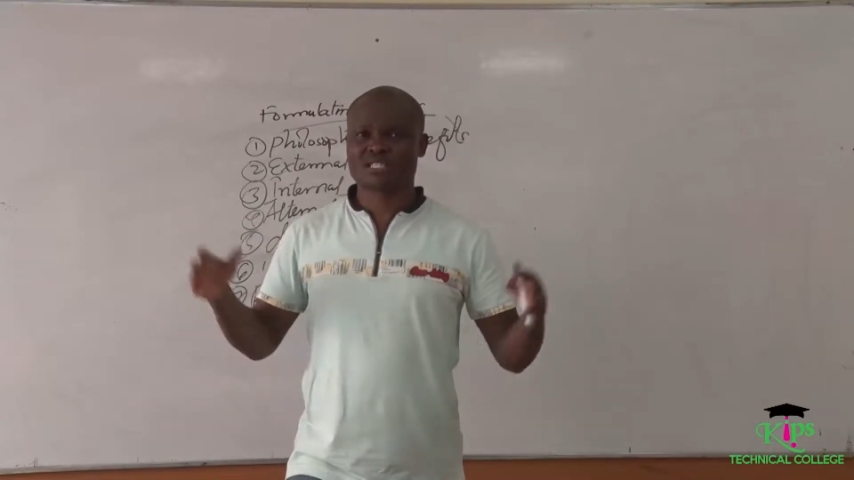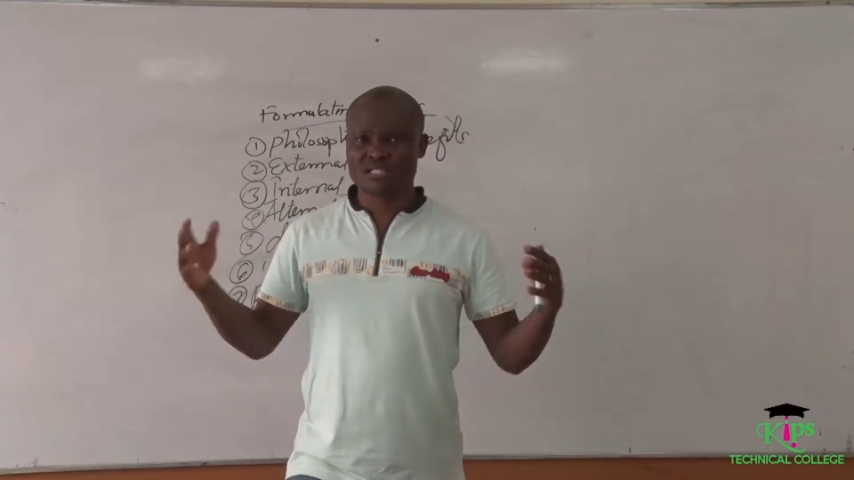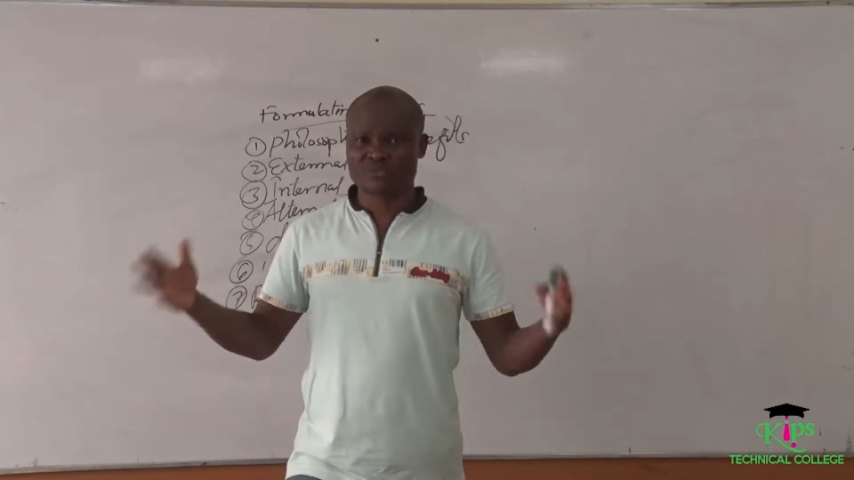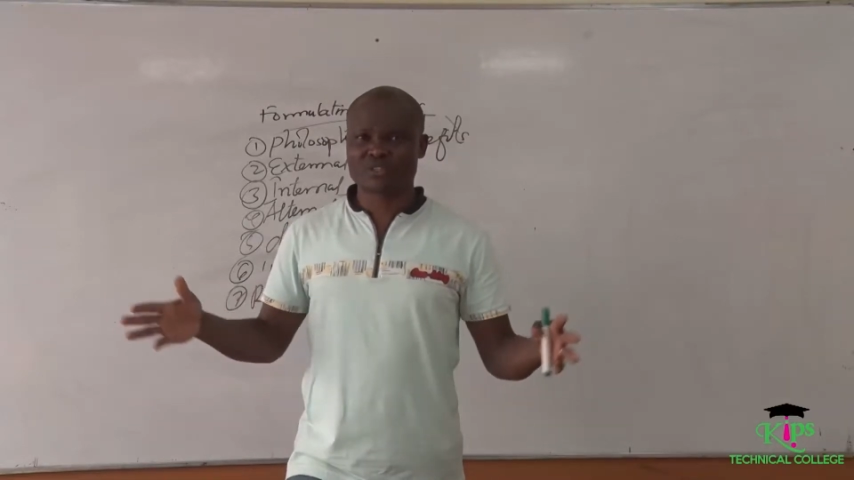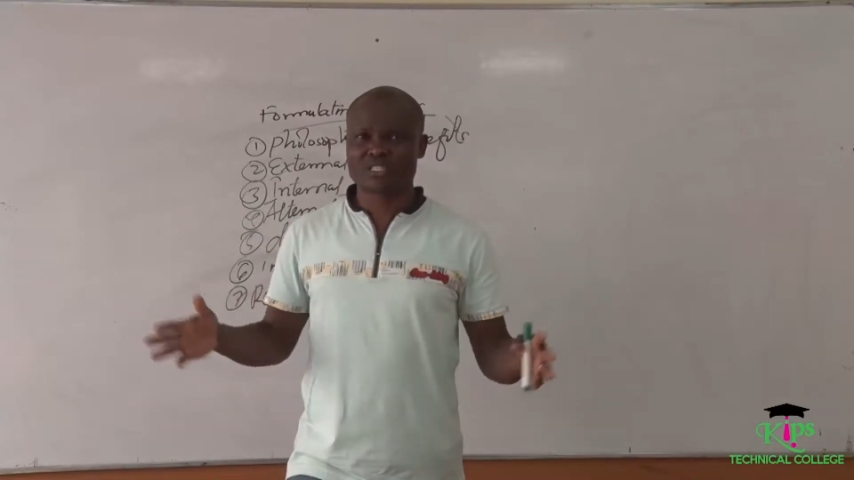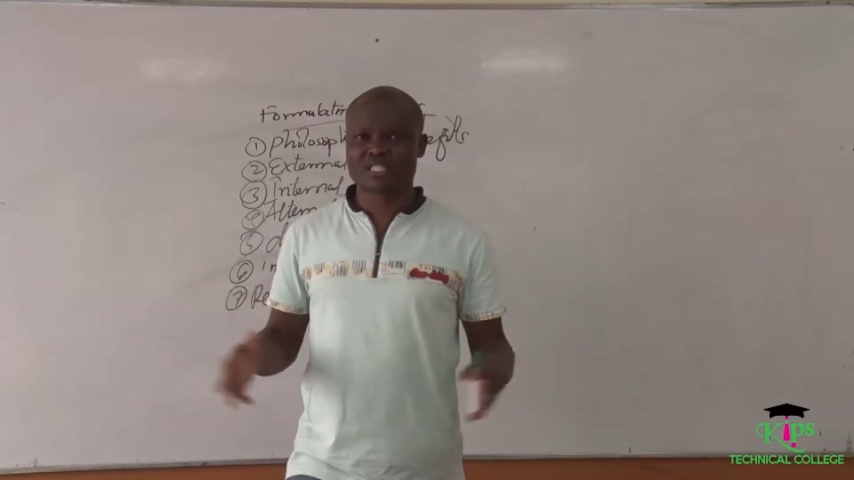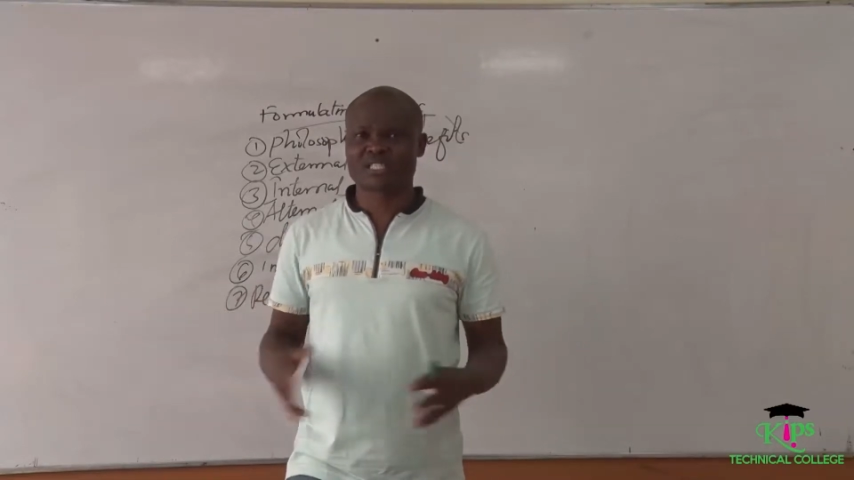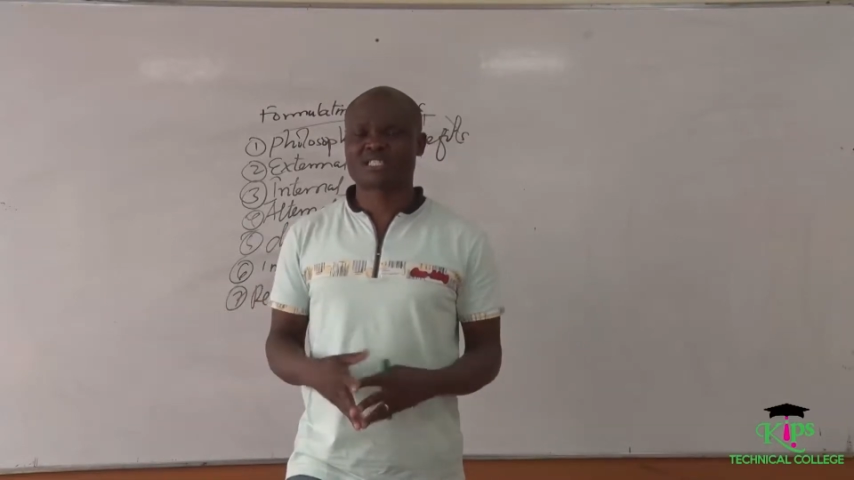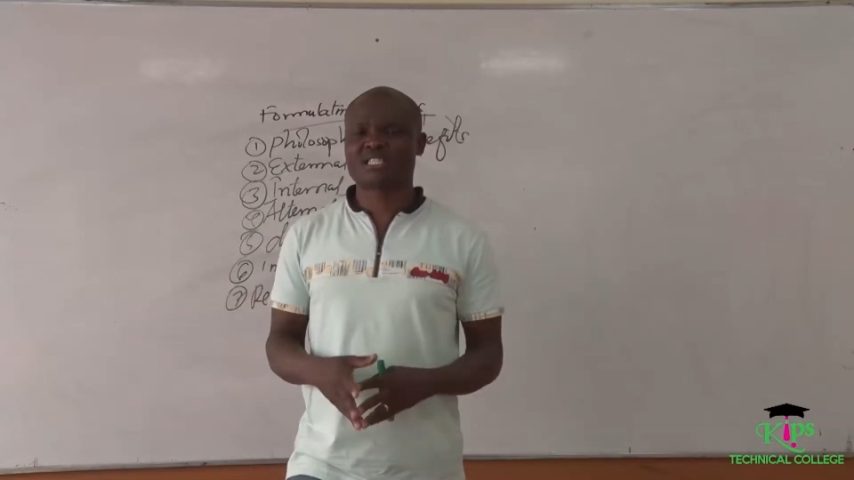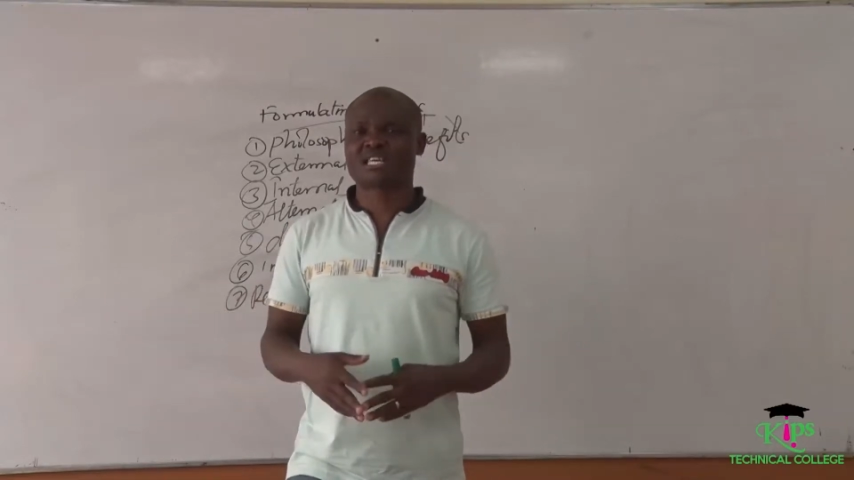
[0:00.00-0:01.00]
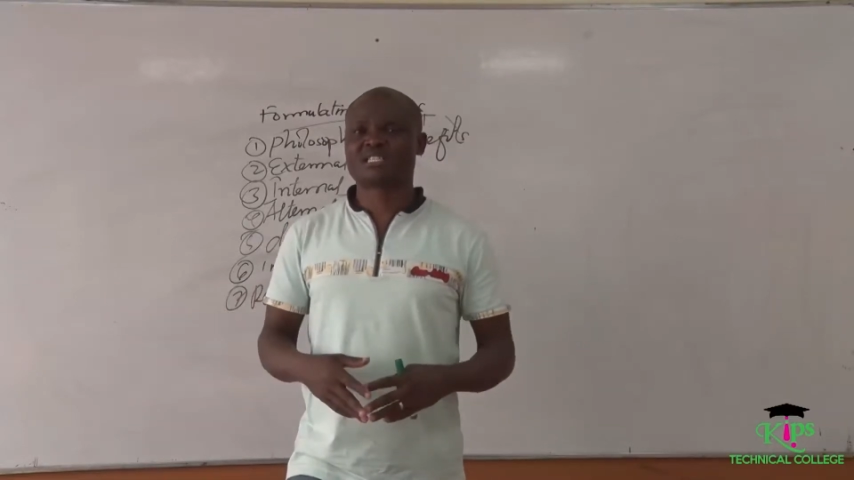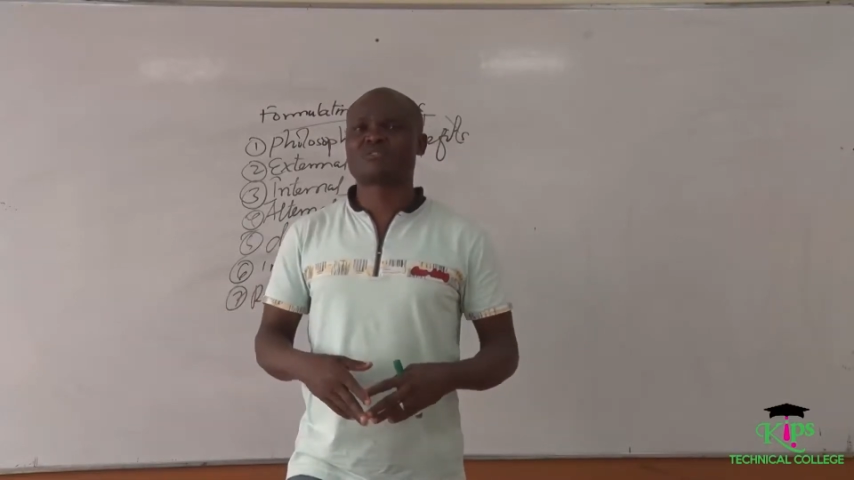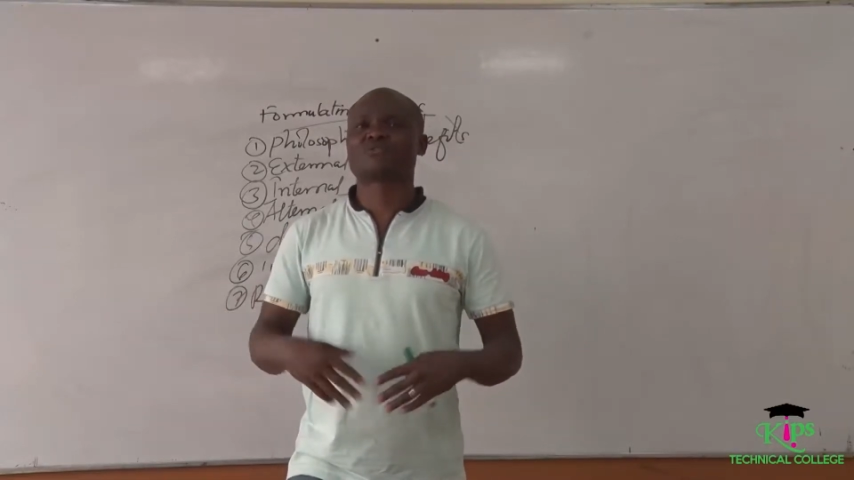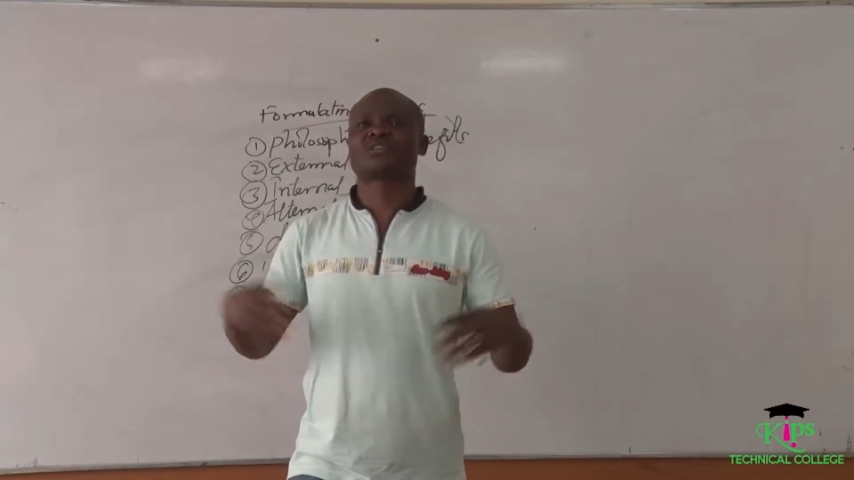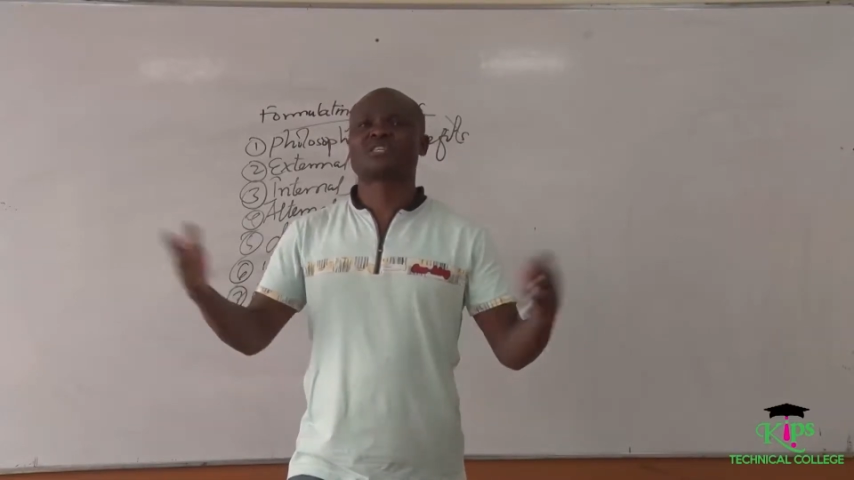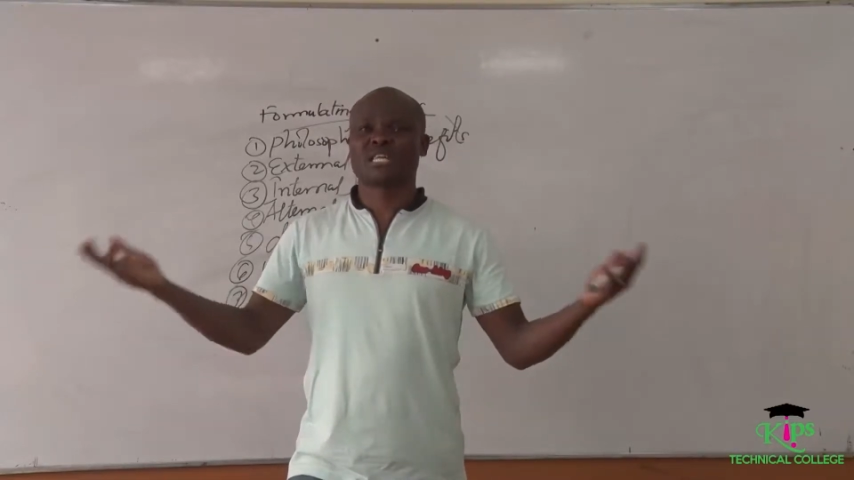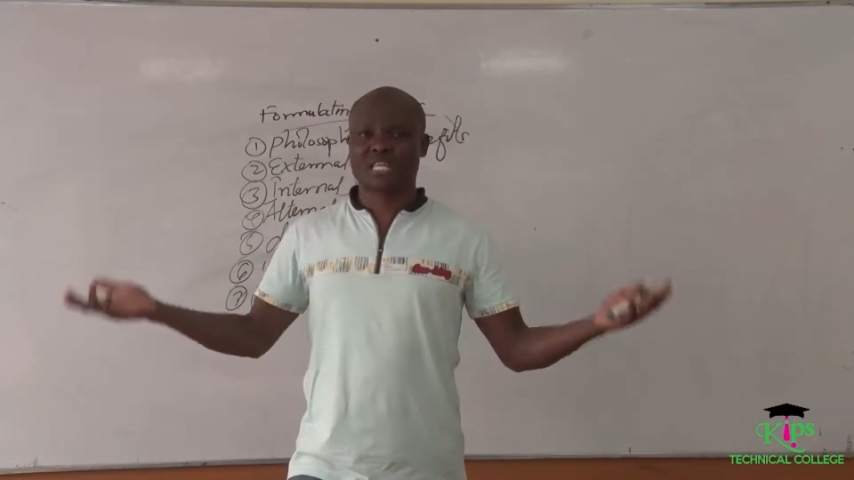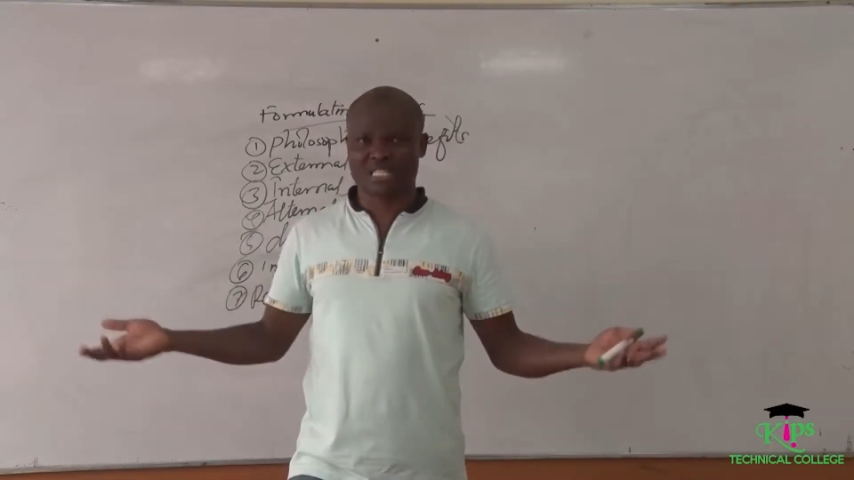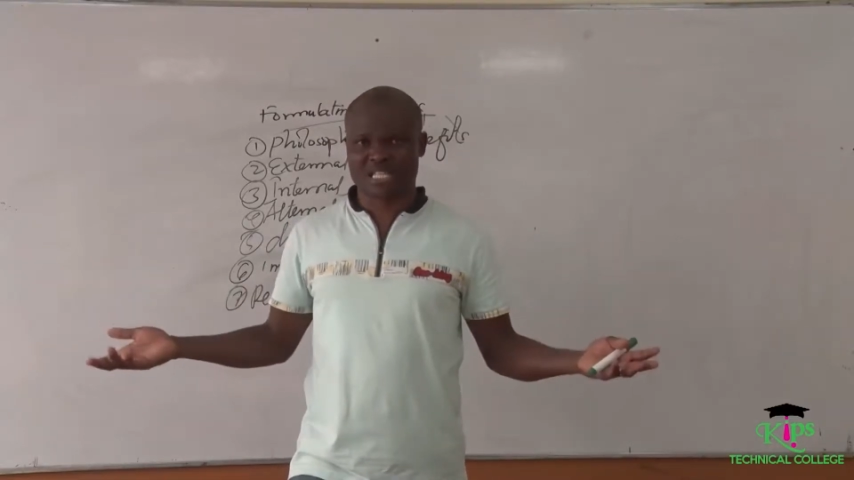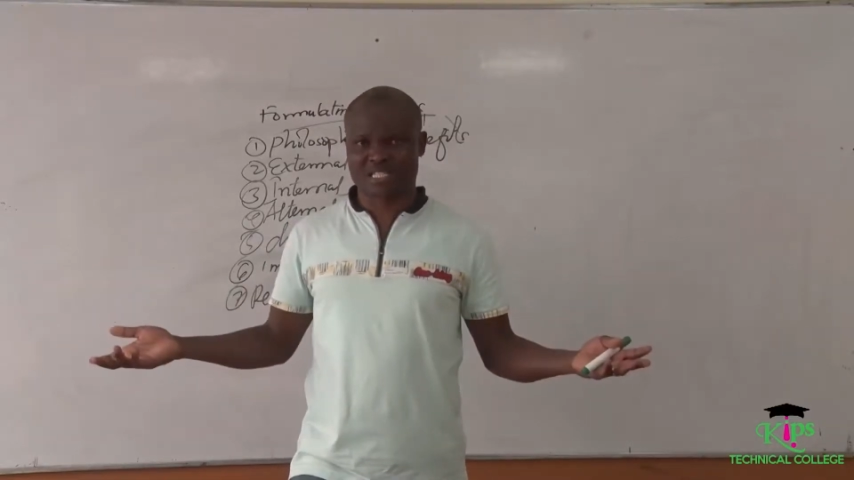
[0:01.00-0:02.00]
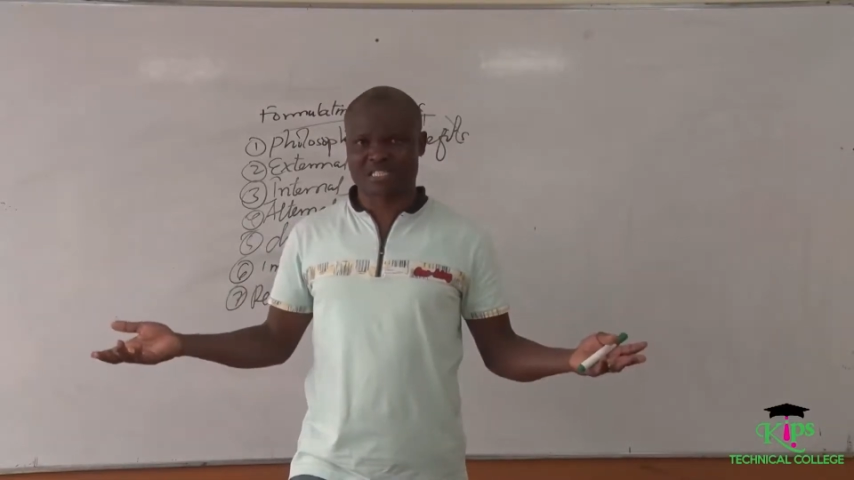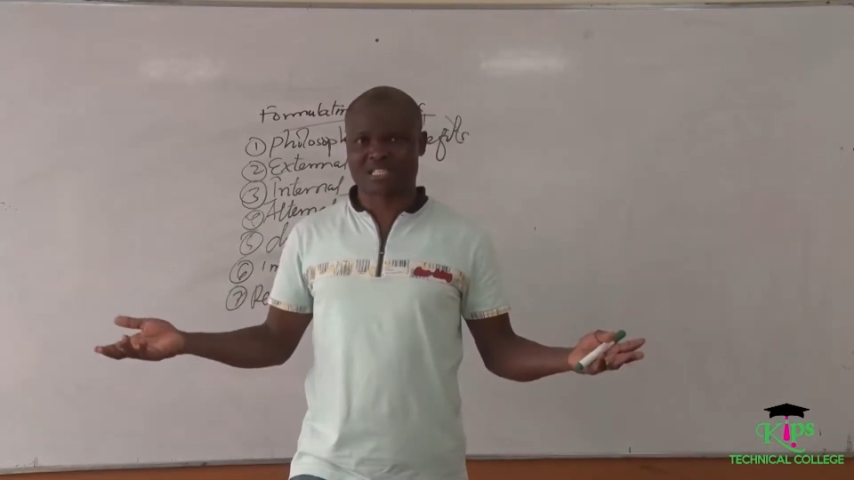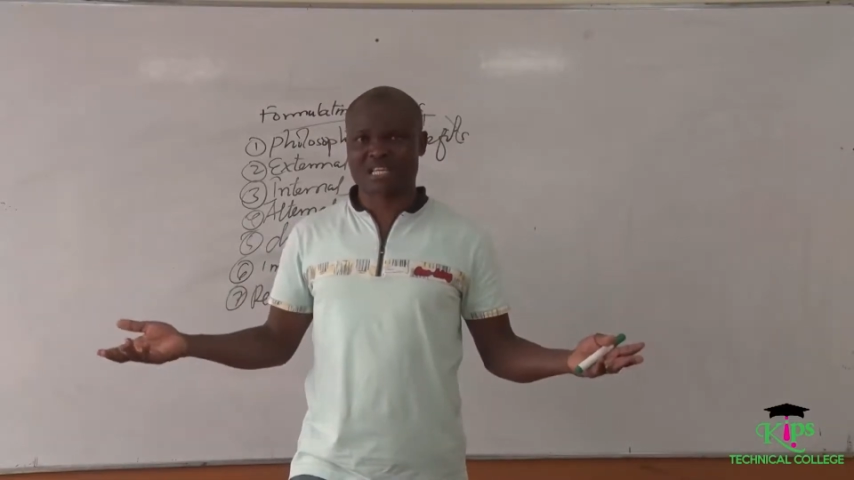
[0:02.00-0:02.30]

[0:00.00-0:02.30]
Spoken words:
different sectors, and different areas.